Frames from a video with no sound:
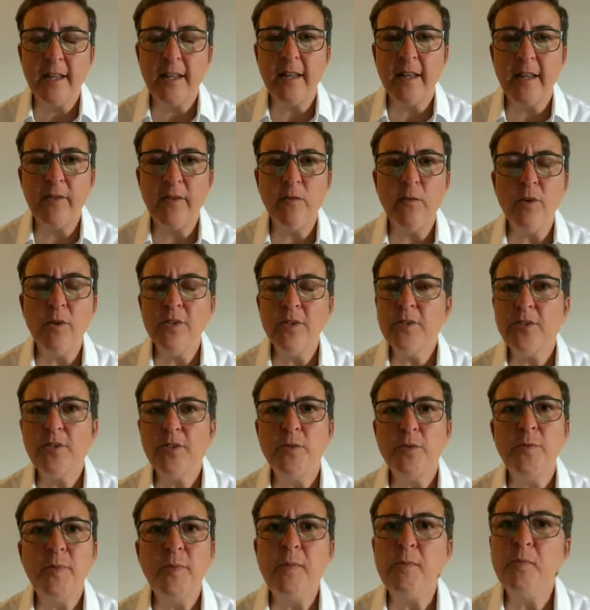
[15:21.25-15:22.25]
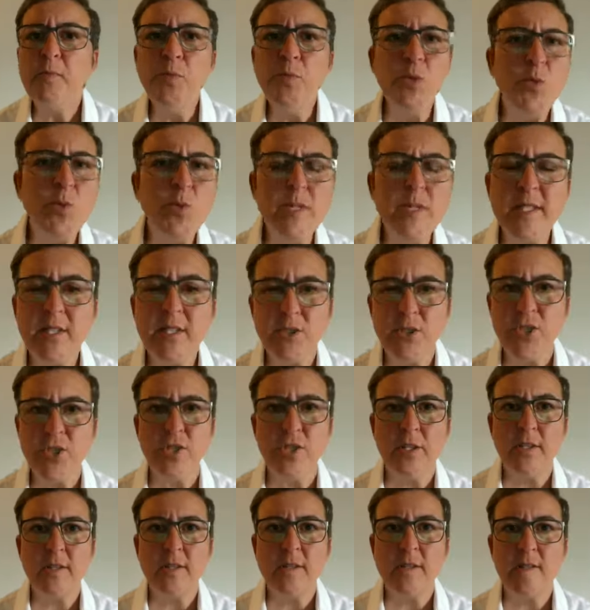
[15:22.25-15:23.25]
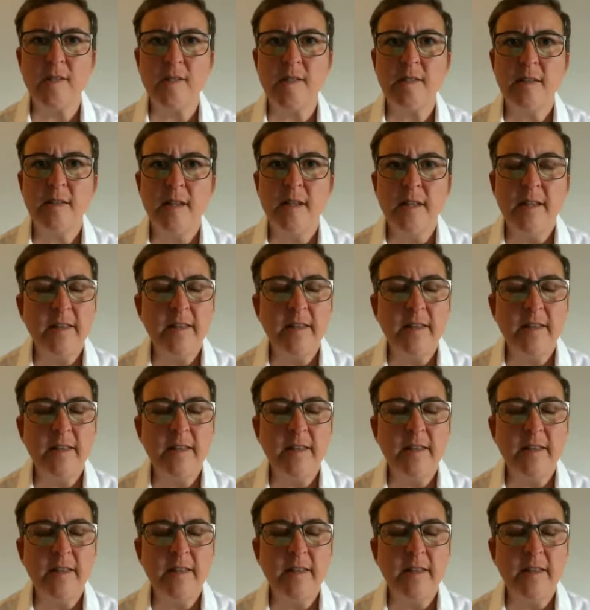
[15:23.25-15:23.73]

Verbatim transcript: they've wanted to be musicians,